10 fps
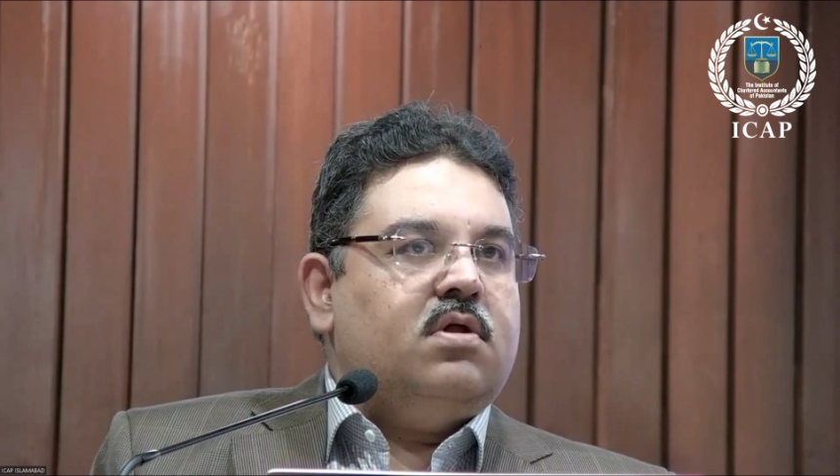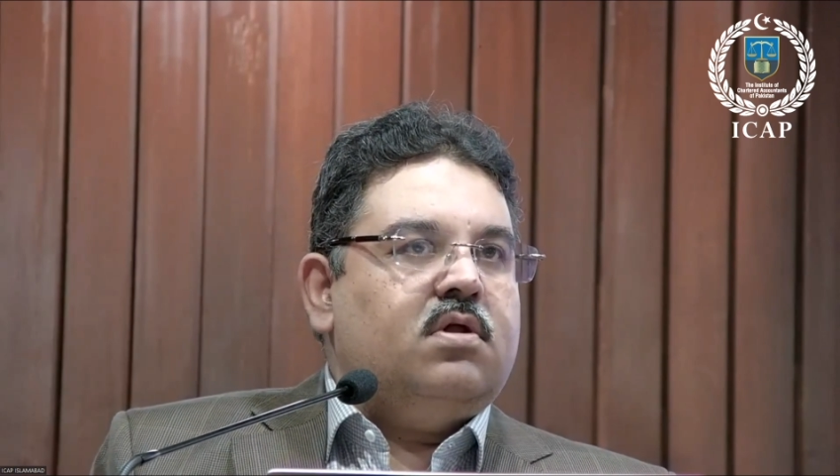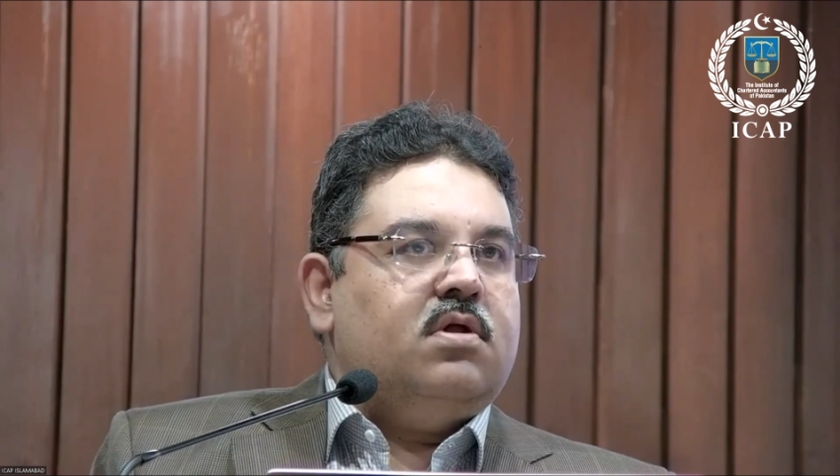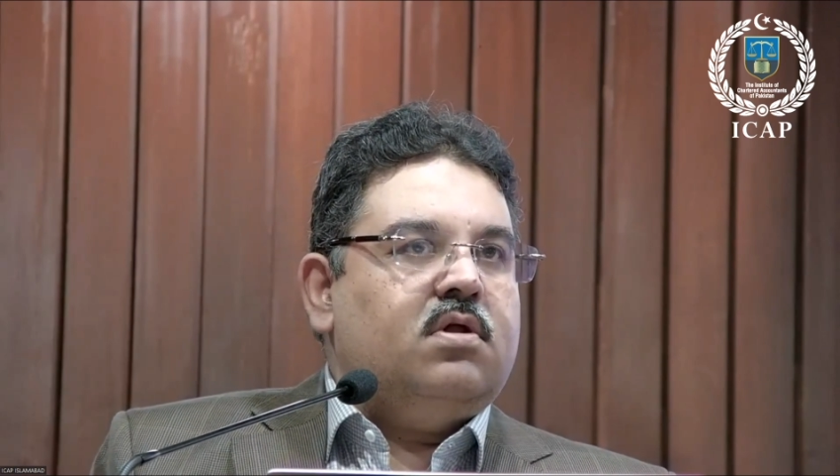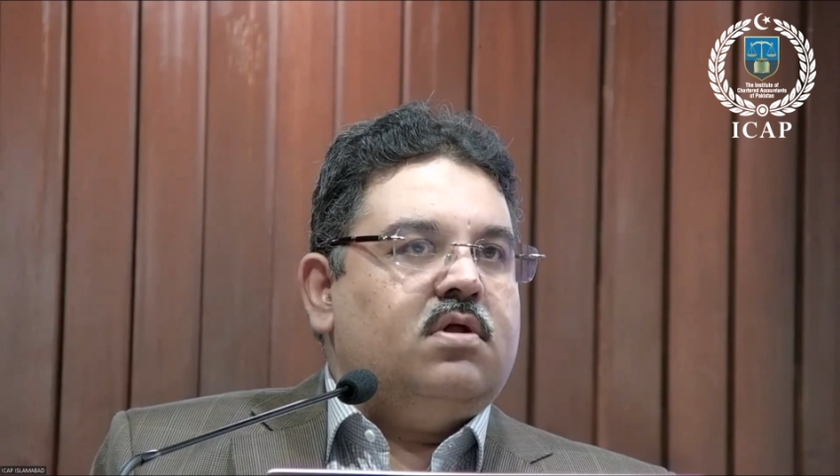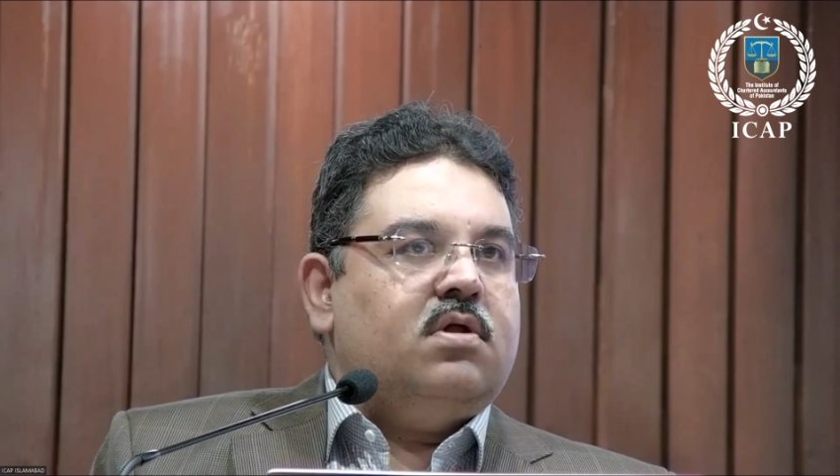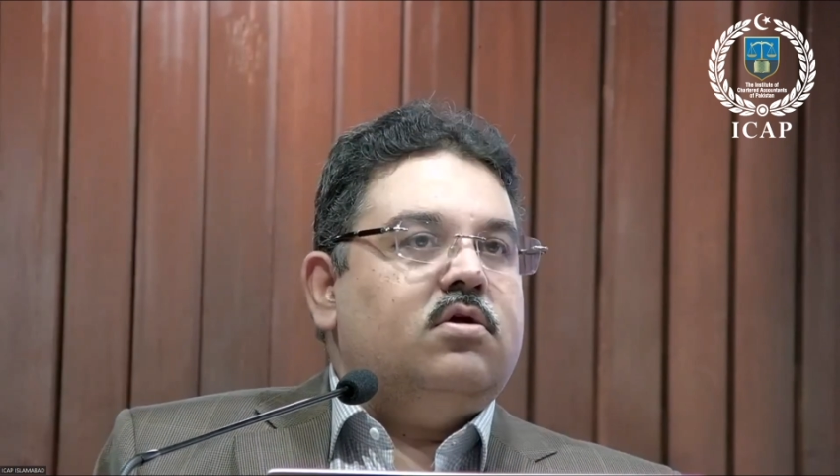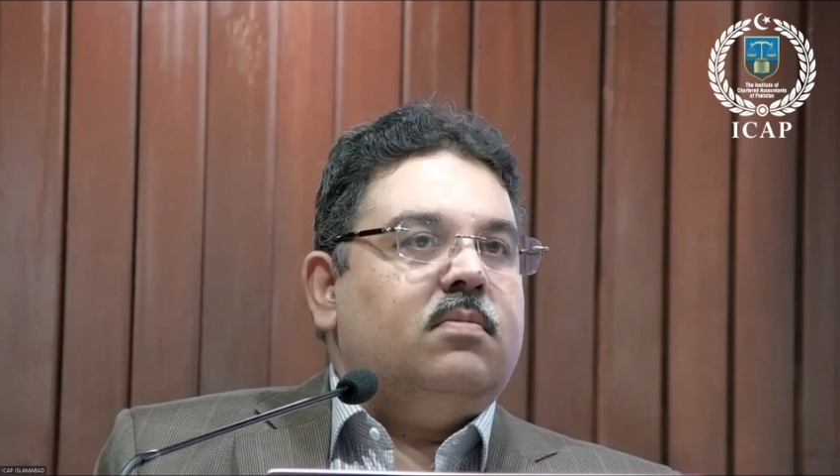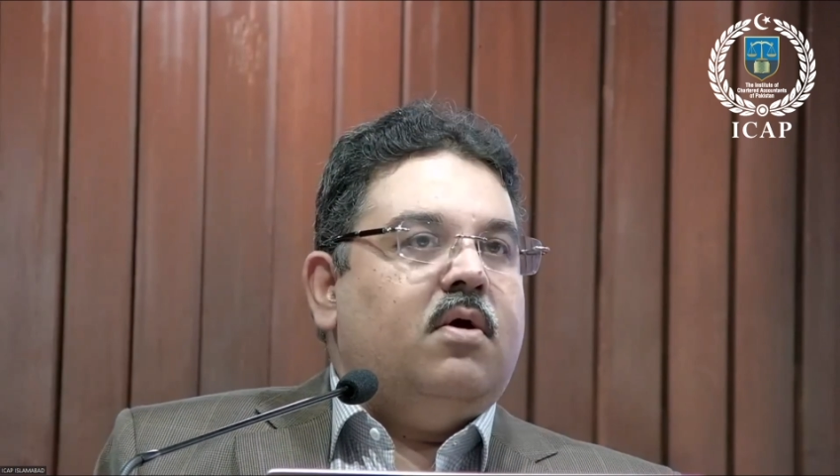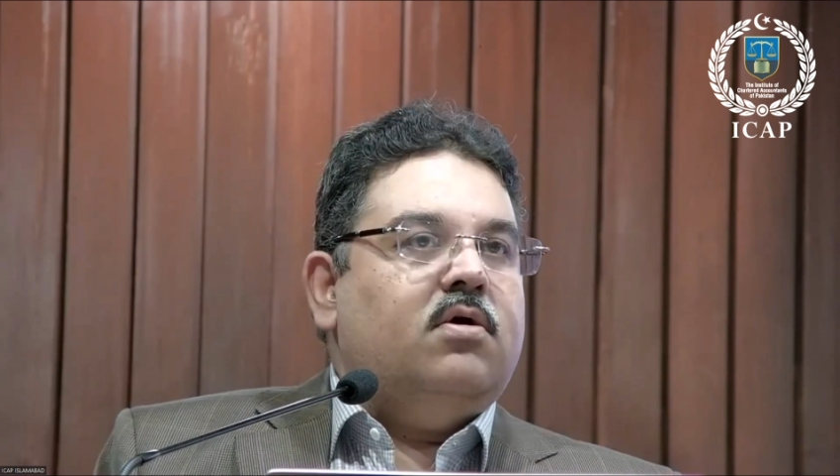but also
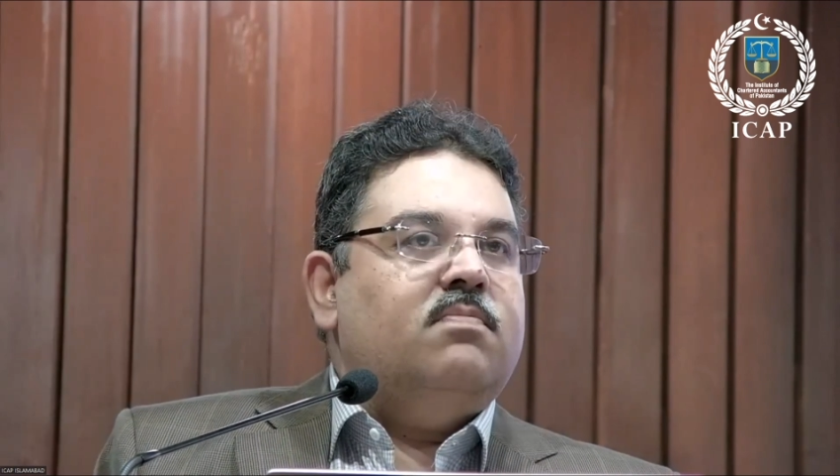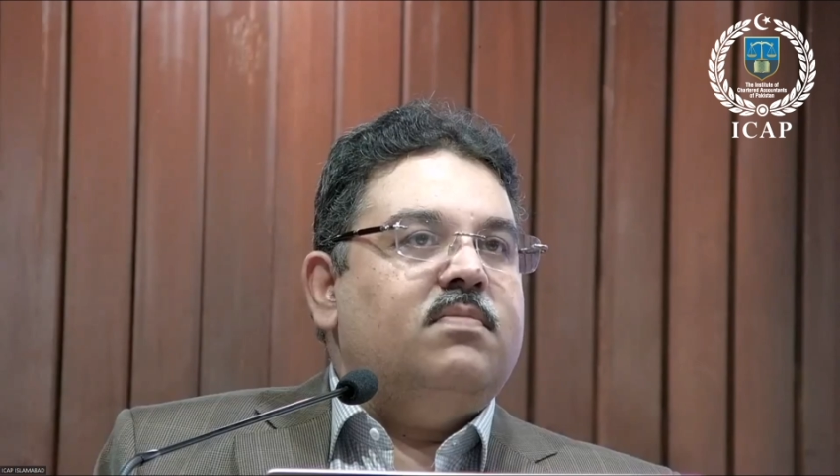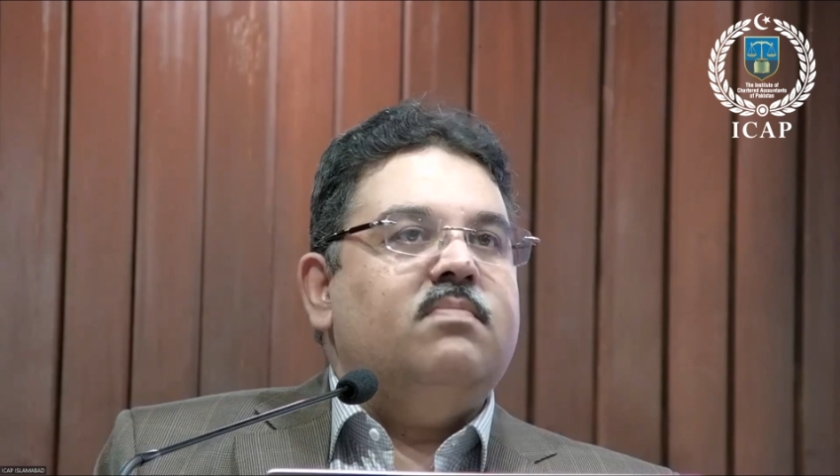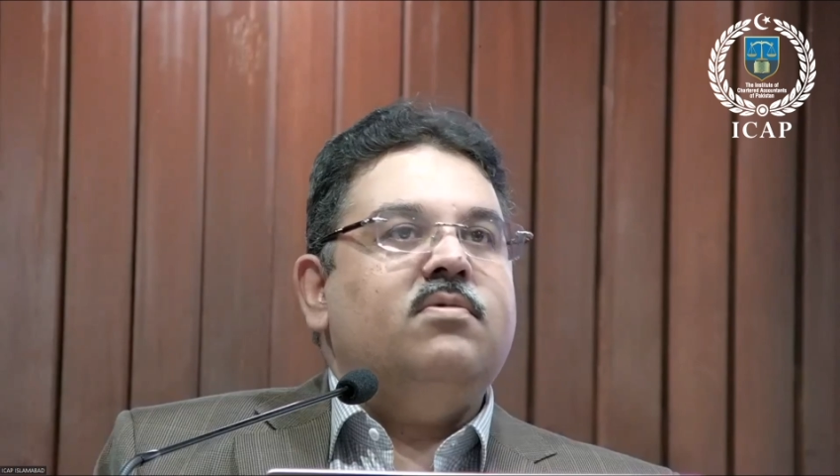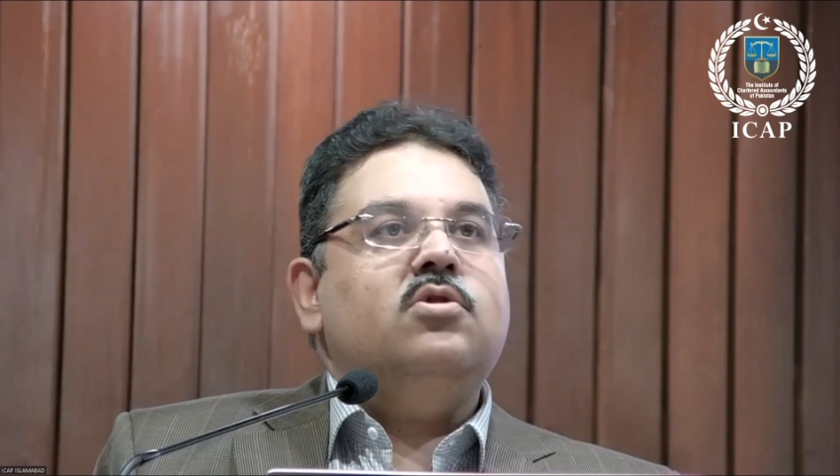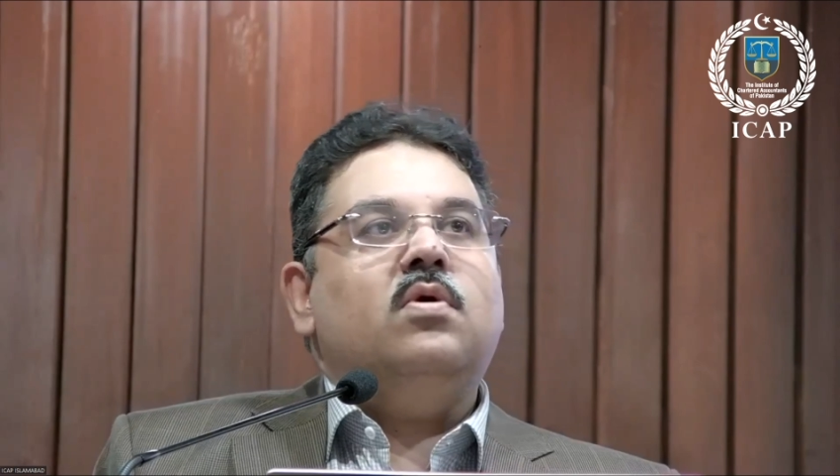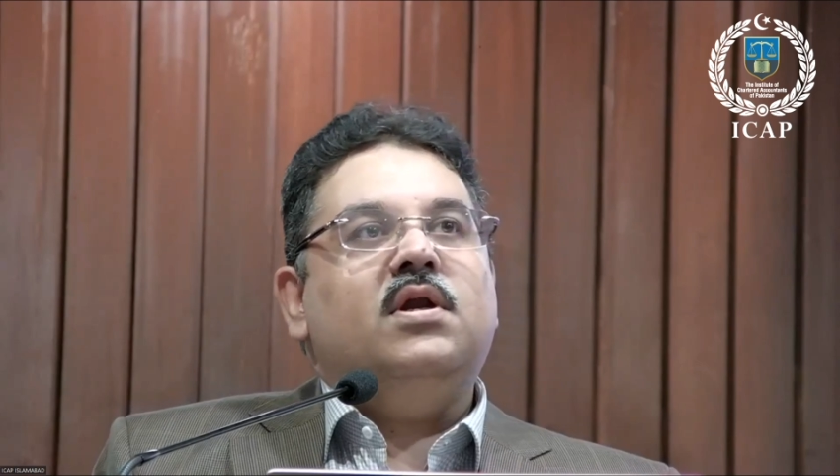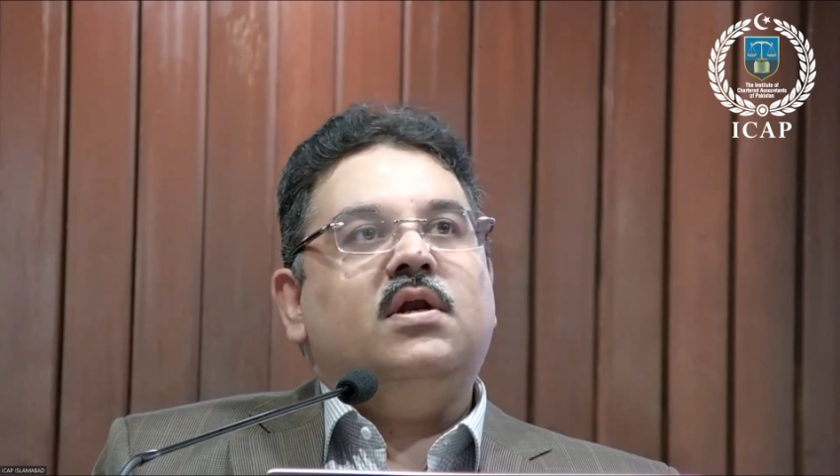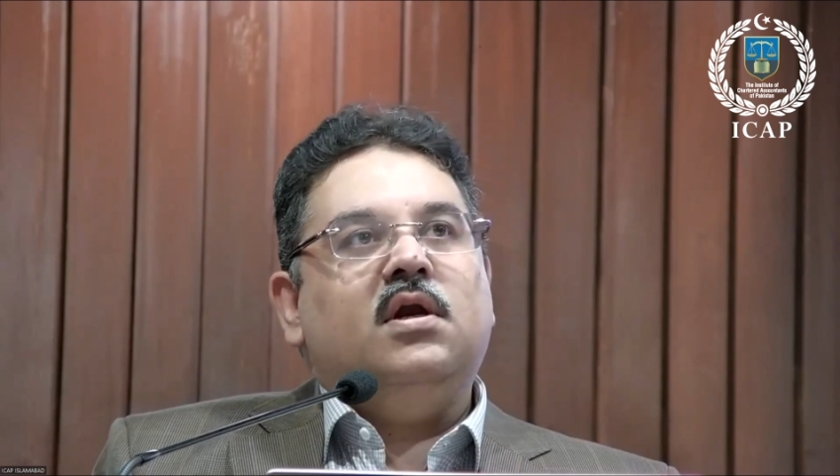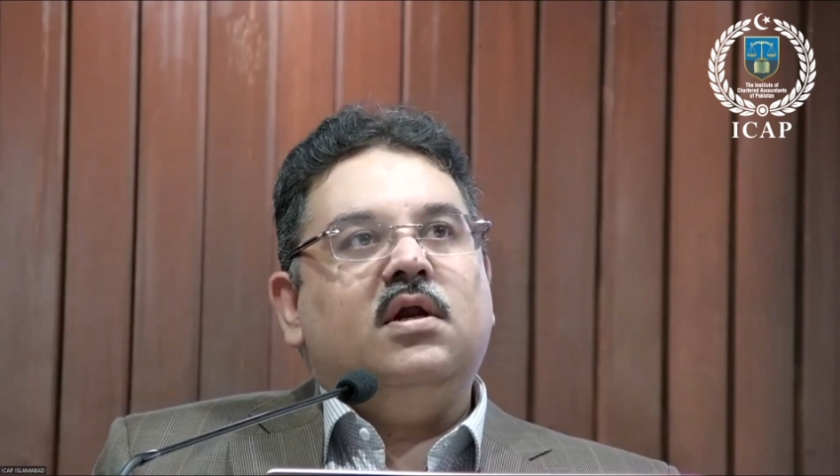about the members who are
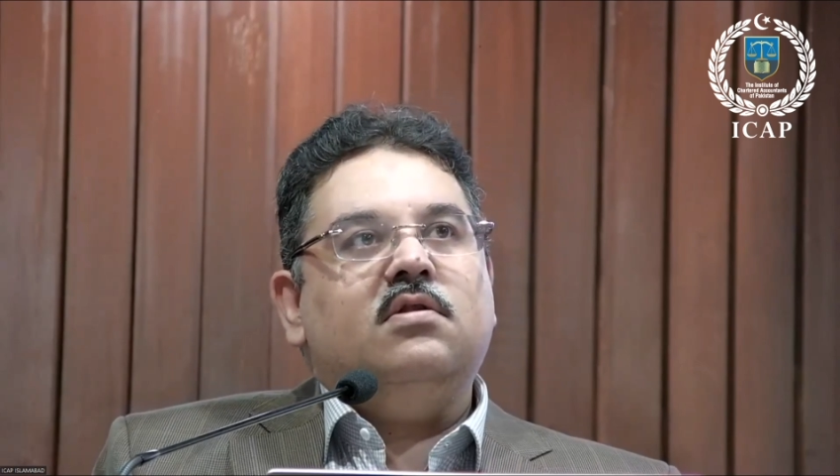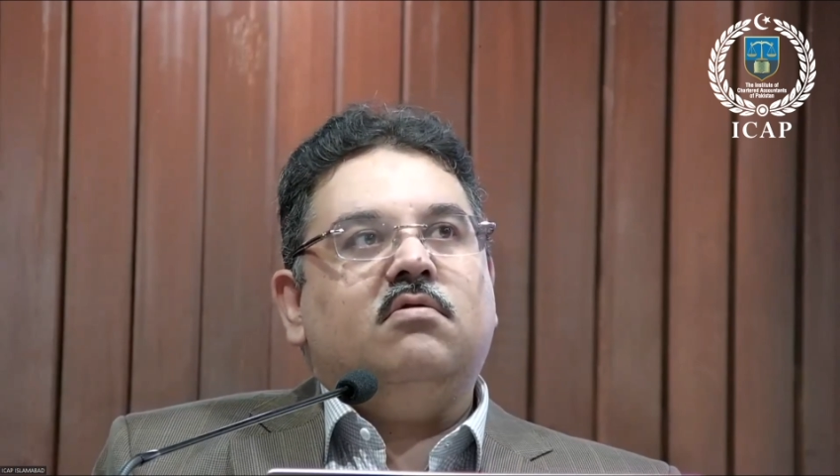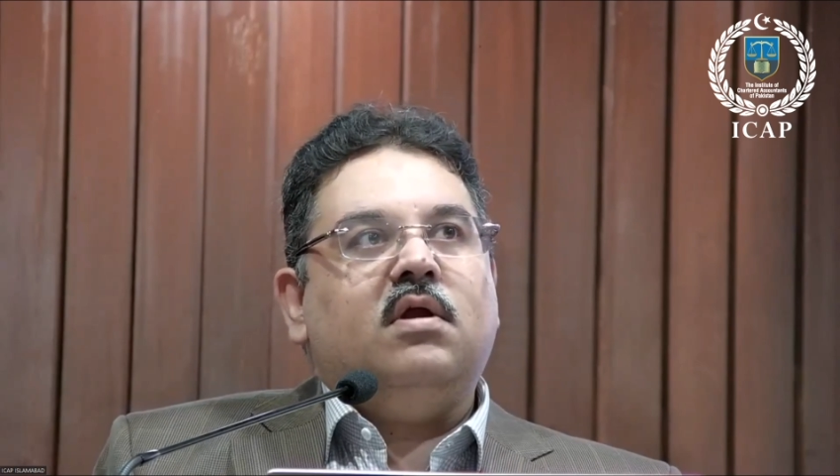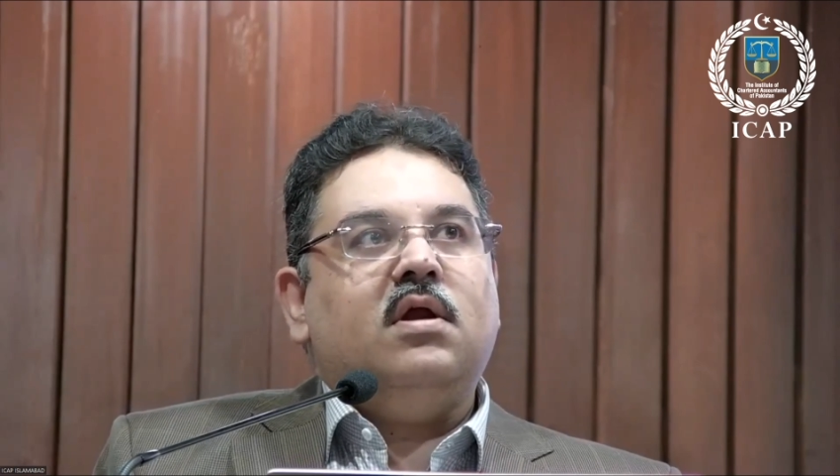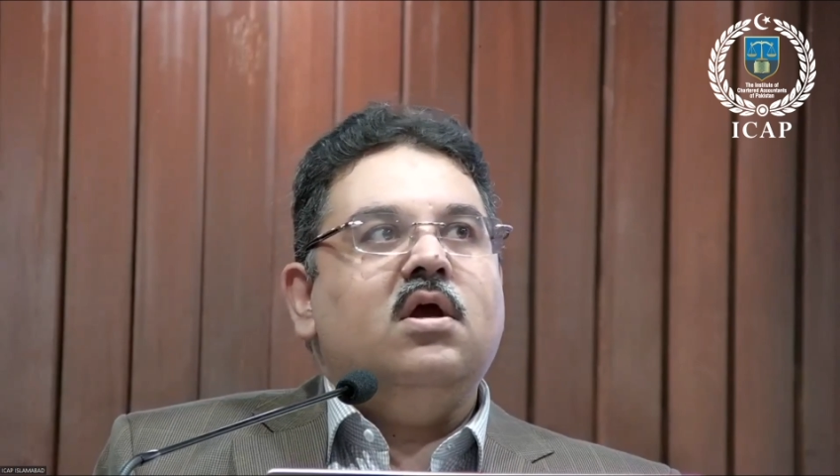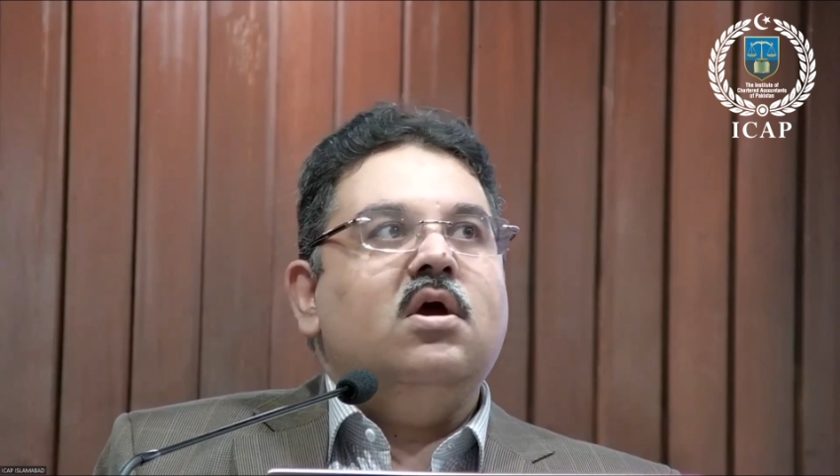in industry,